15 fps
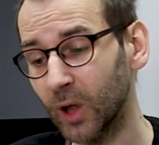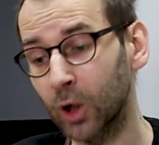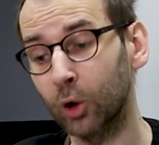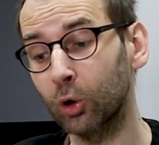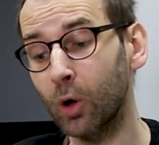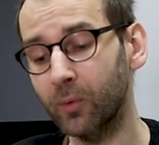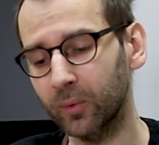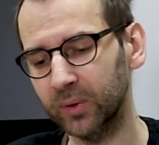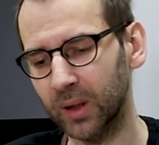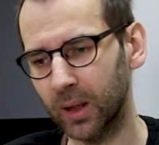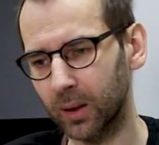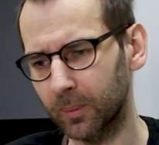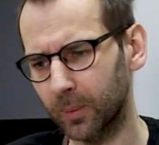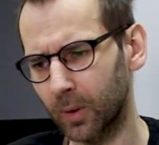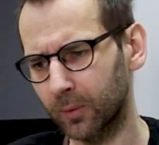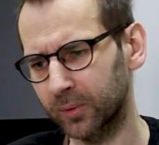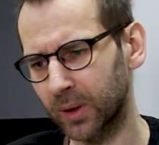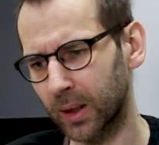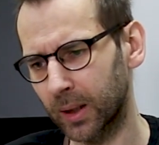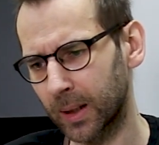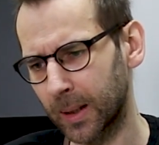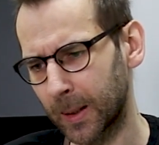growth of
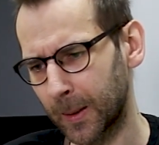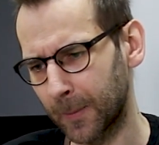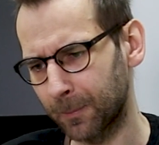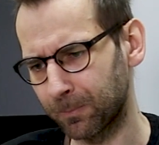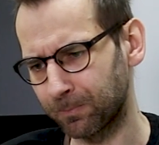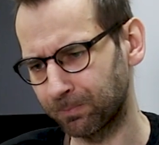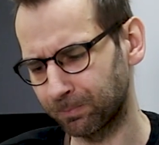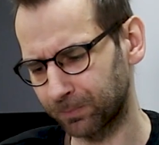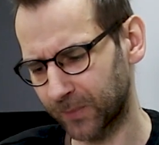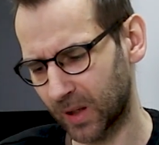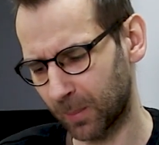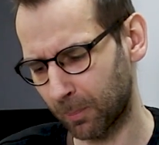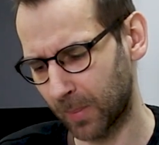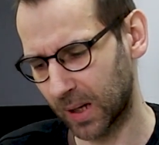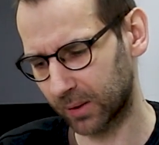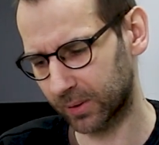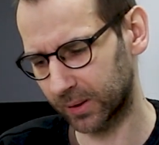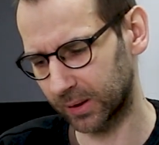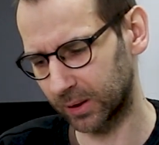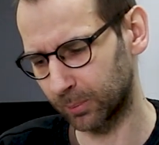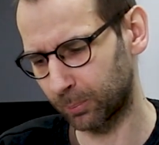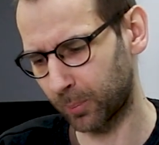the market
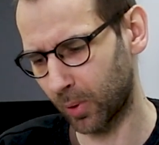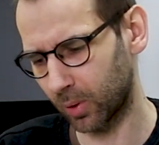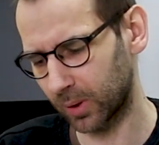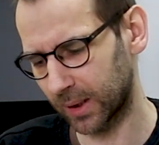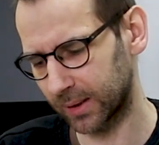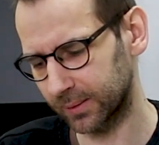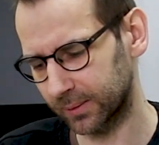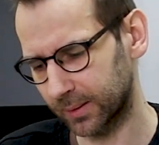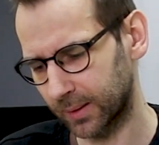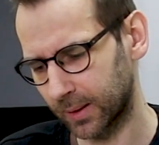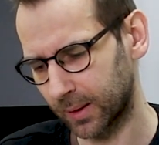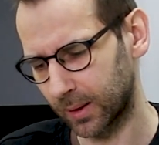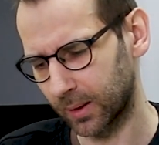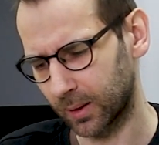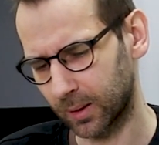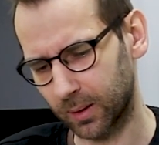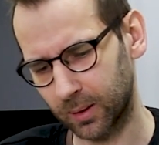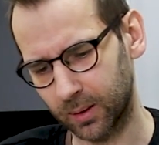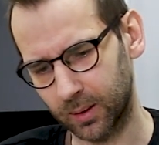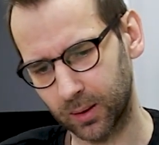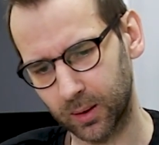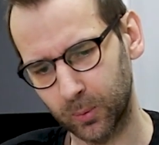in Poland.
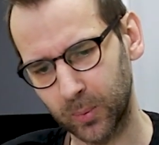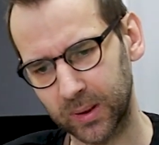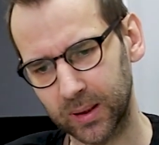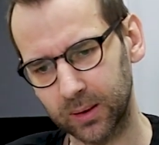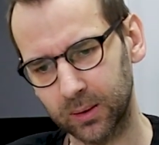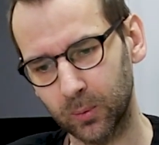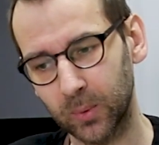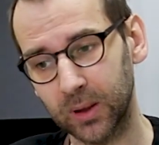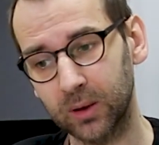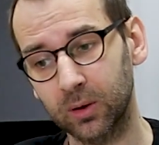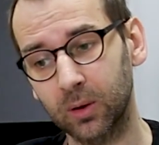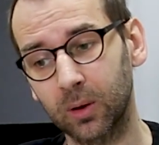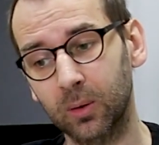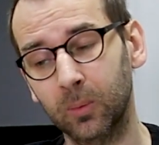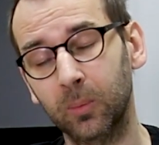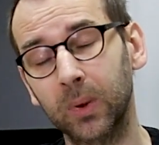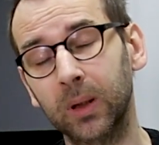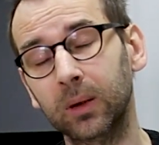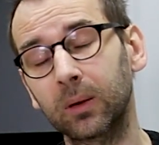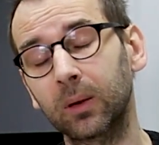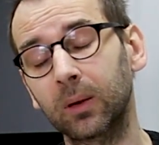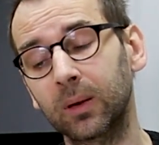We can
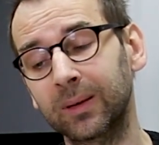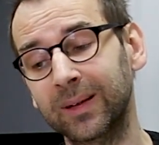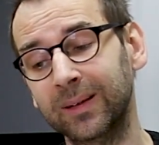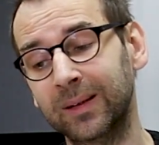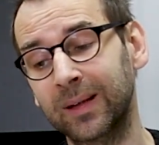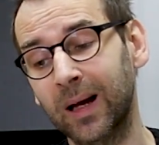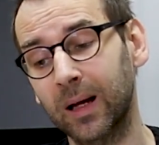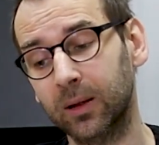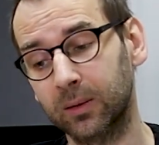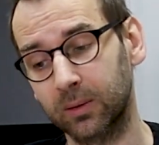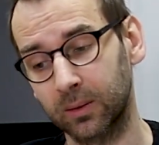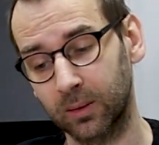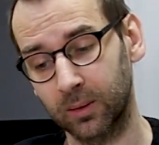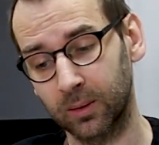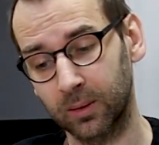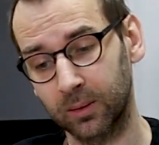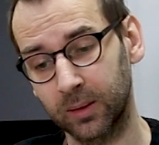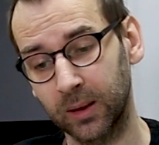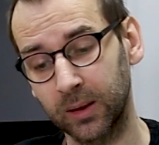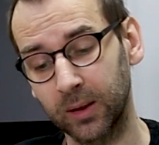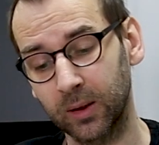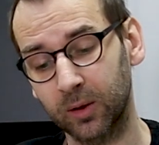deduct
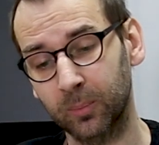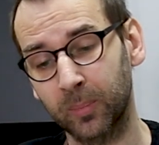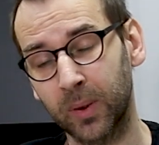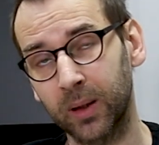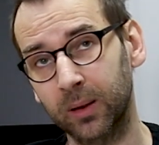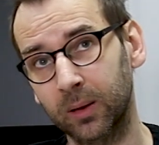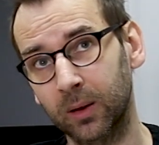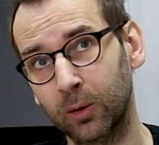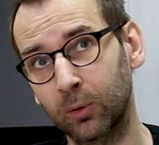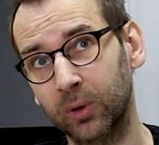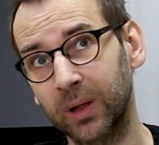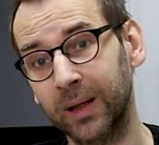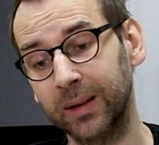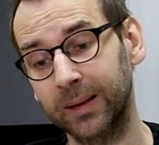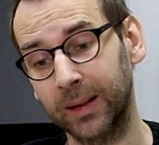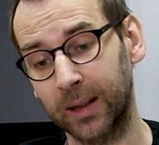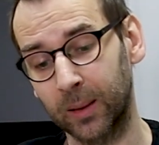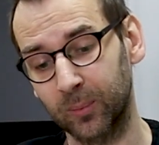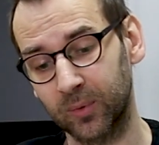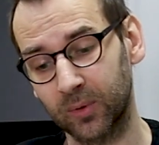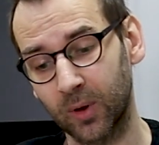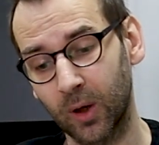the year by looking at the
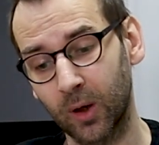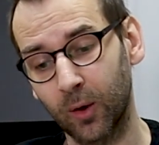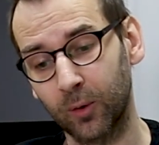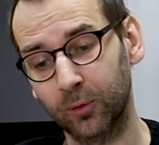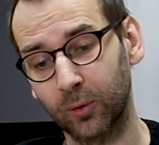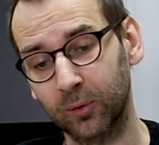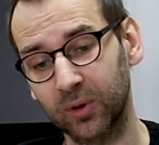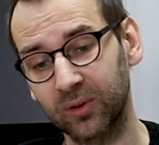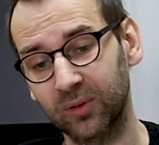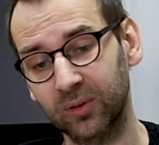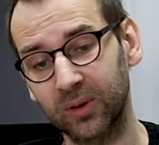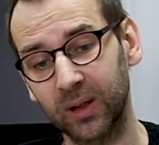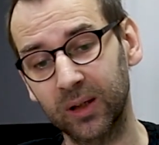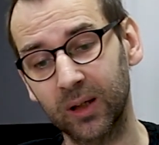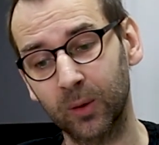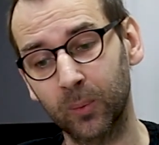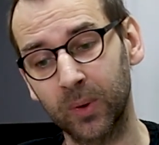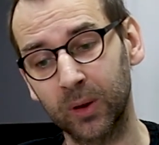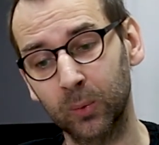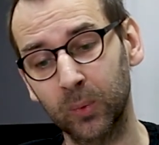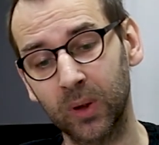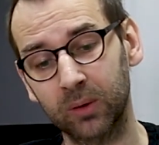games. So this is the year
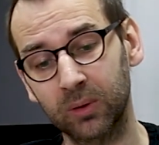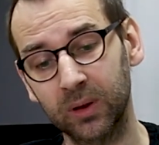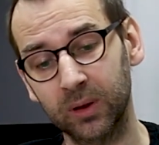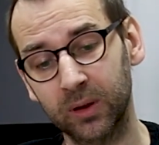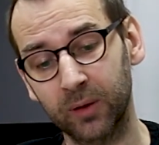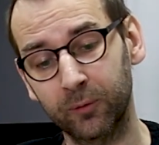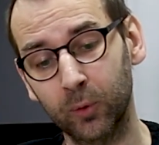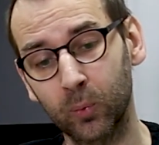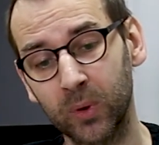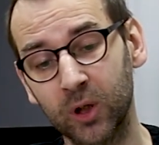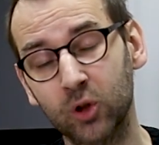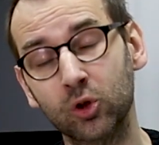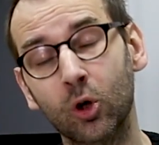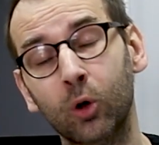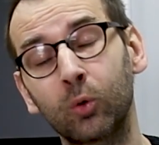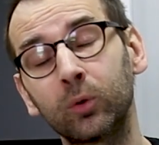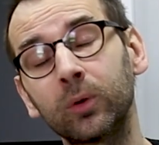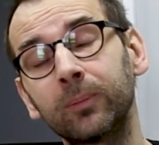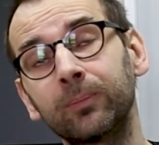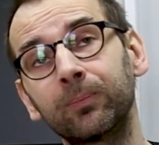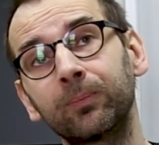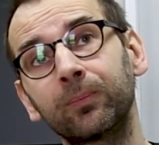when we are reviewing Shogun
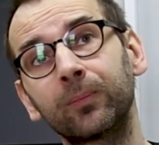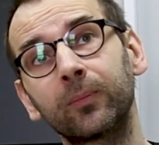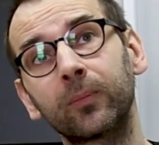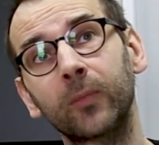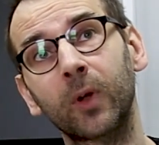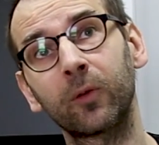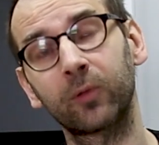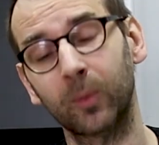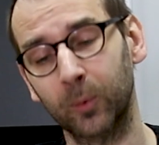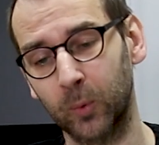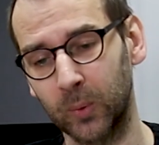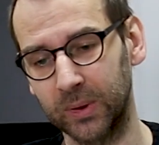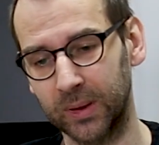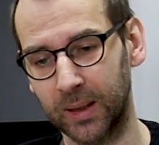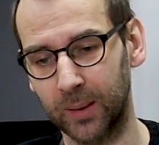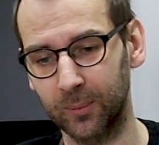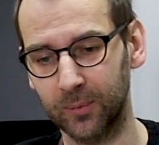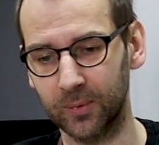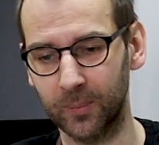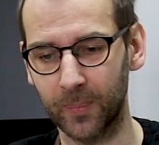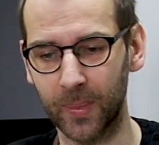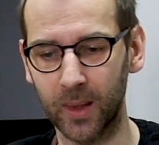from Queen Games.
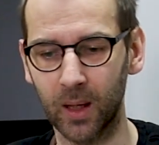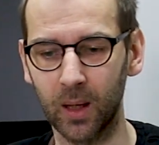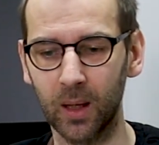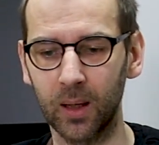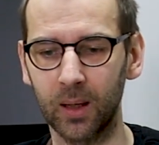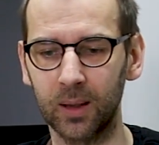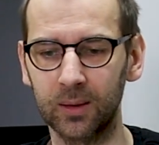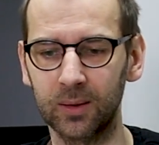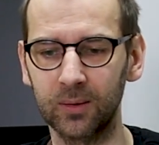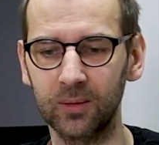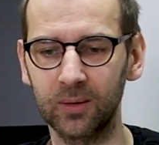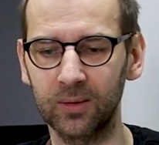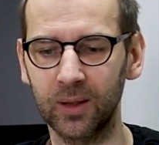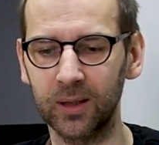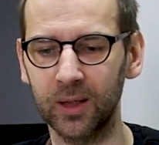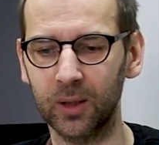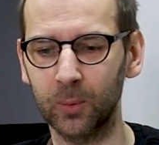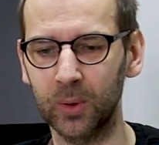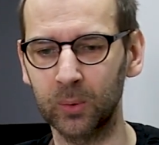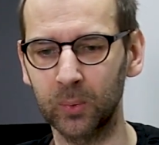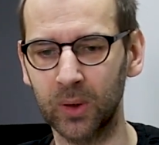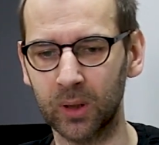This is the year
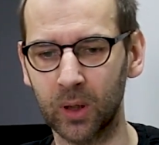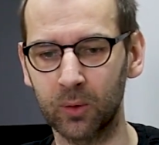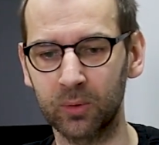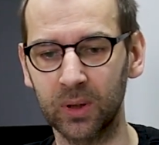when we are